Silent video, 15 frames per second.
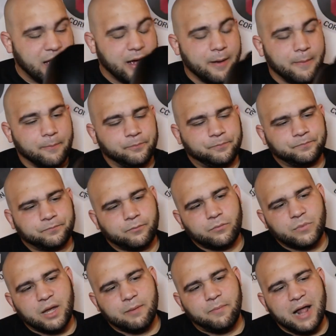Um,
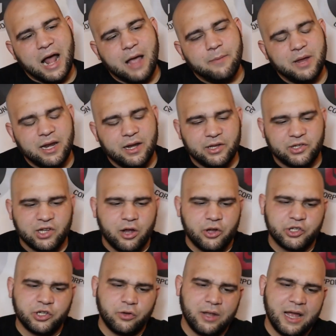but I mean, it's
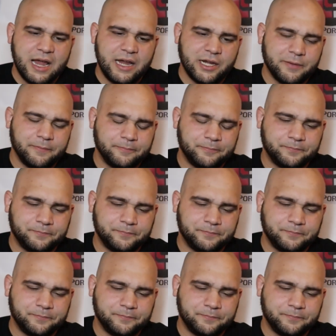also like,